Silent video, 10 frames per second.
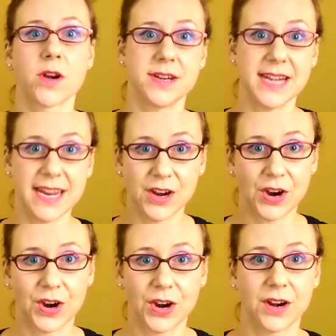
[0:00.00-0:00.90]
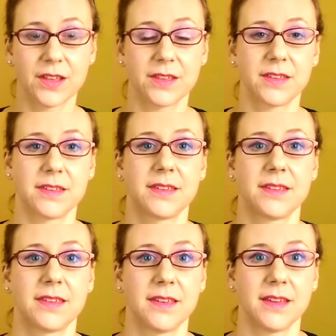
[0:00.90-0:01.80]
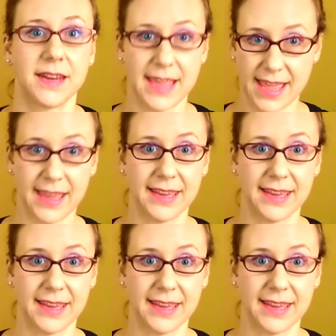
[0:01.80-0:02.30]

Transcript: near an A.